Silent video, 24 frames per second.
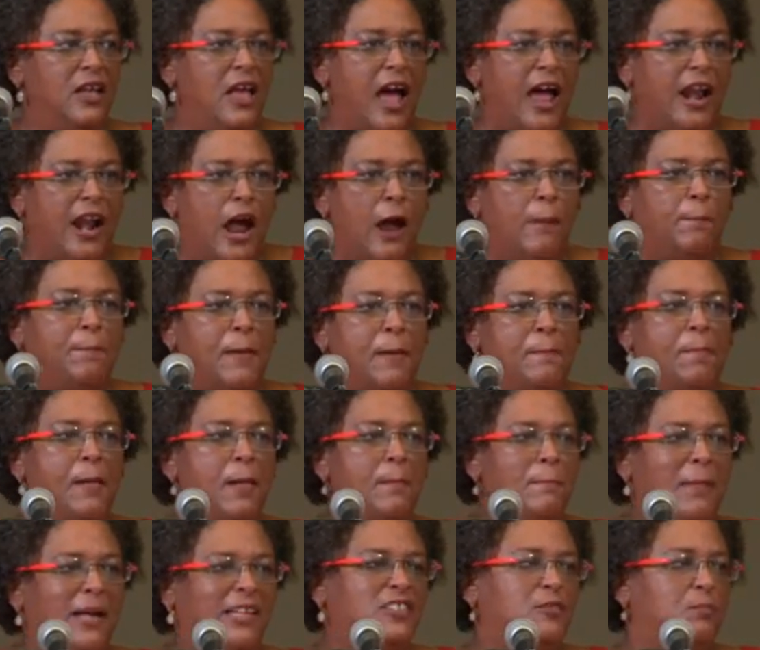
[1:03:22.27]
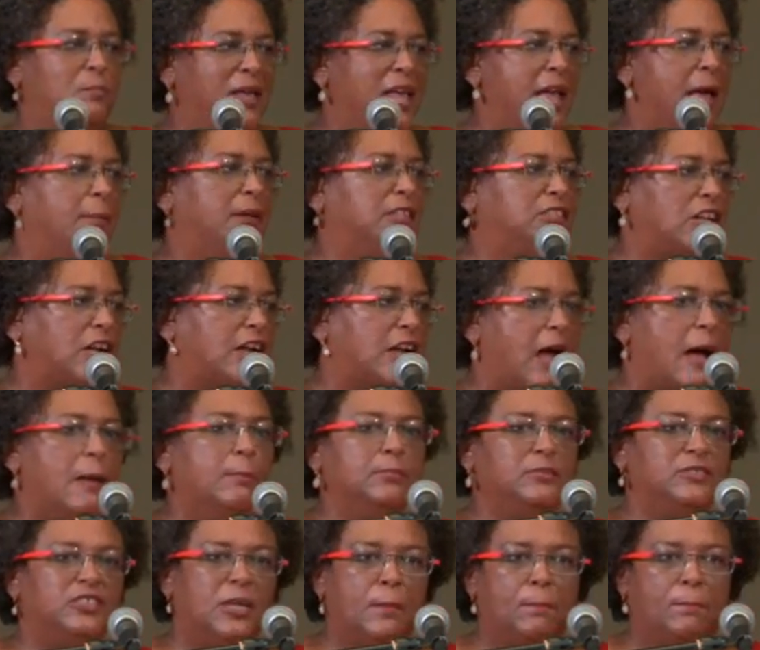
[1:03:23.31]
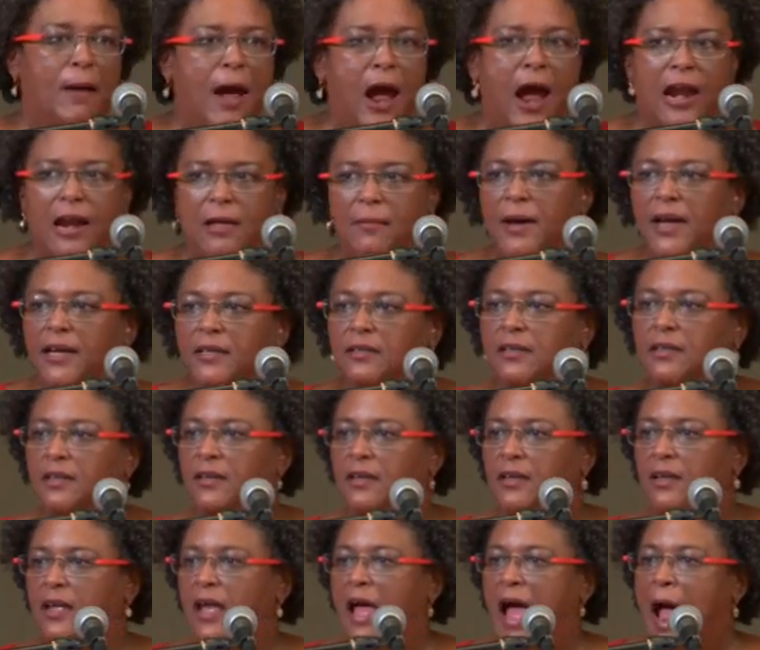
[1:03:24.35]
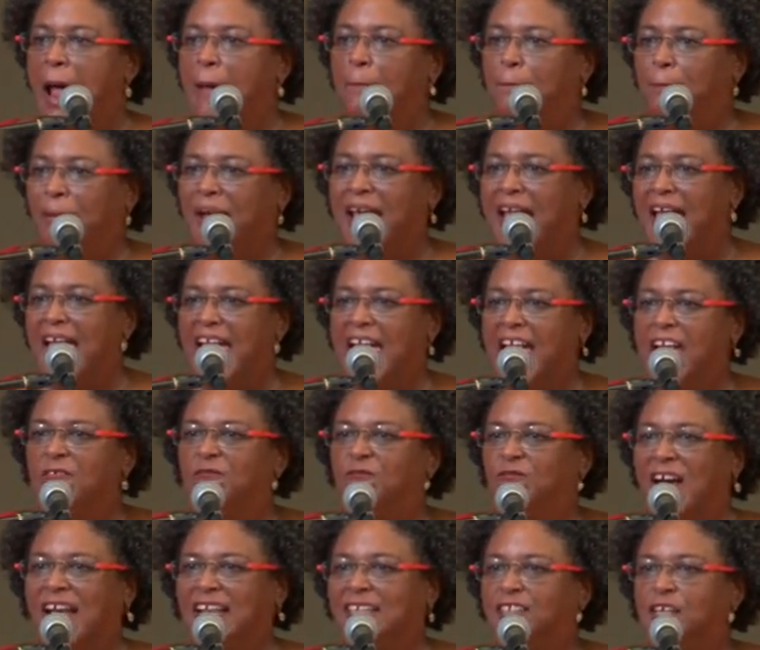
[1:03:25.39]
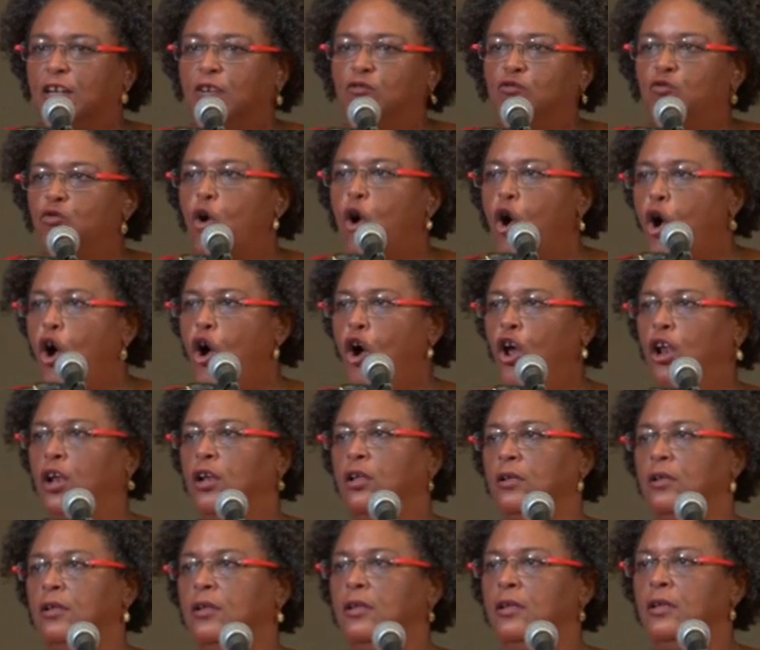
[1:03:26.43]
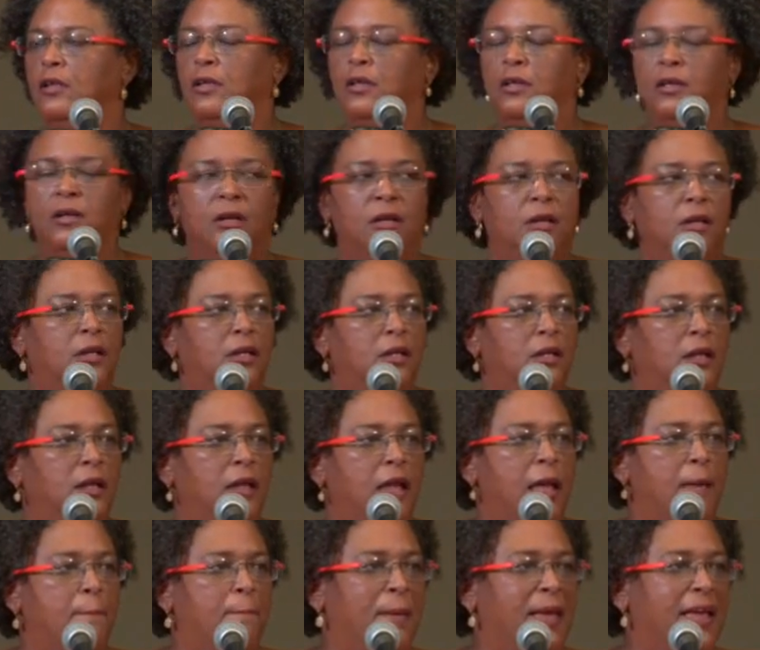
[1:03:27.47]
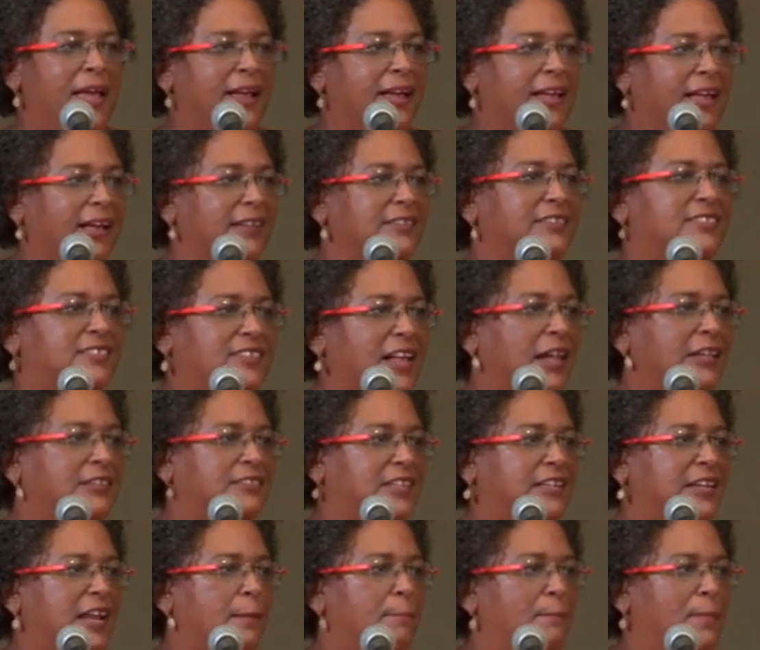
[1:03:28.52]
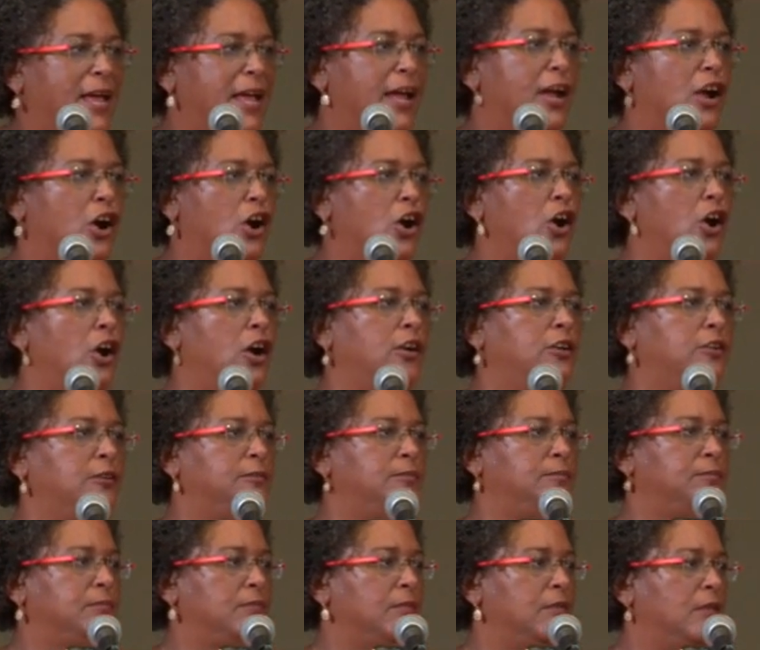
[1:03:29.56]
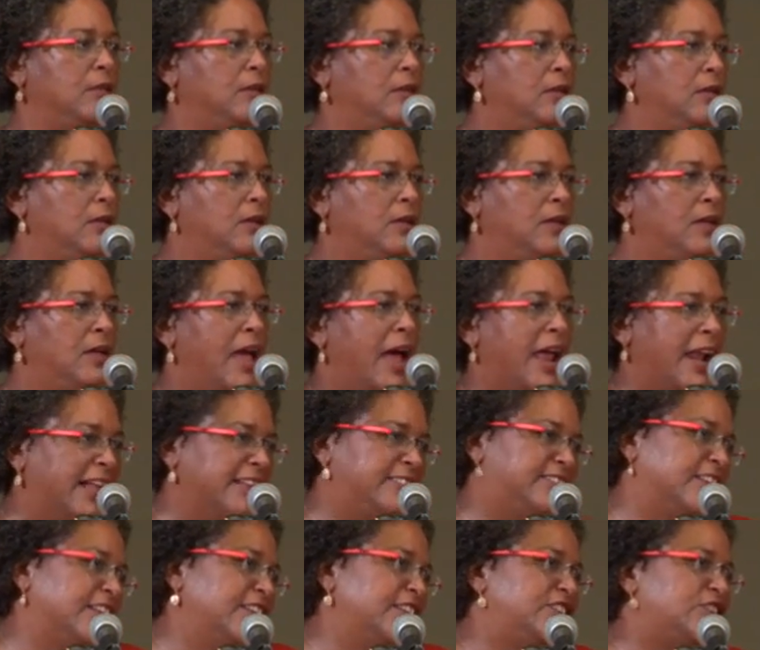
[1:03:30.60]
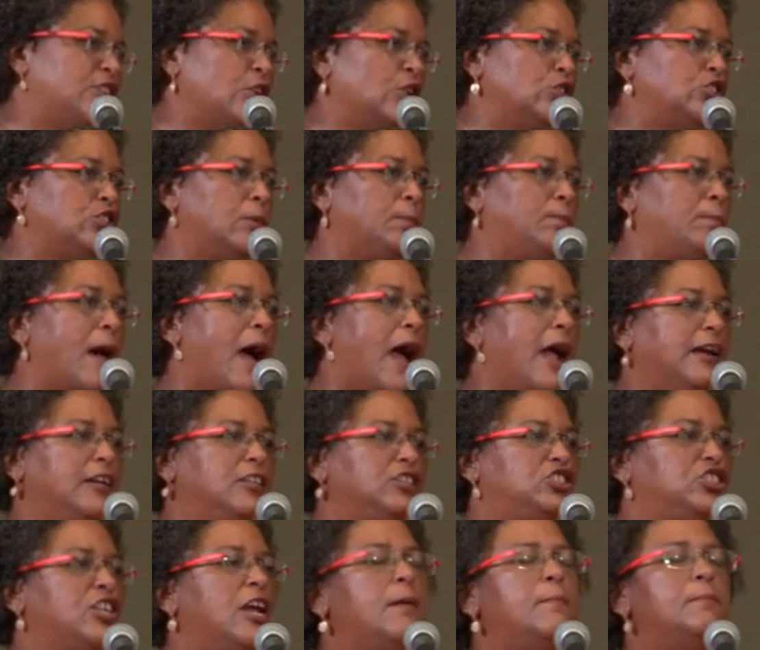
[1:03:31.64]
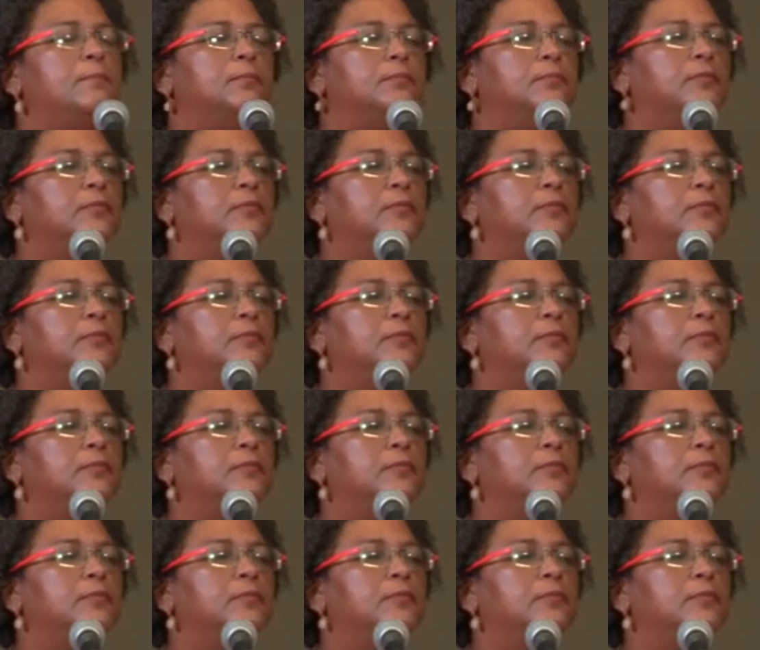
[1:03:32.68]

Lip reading: And our people must be able to come to Parliament and play a vital role in being consulted and being heard. And as to the social partnership,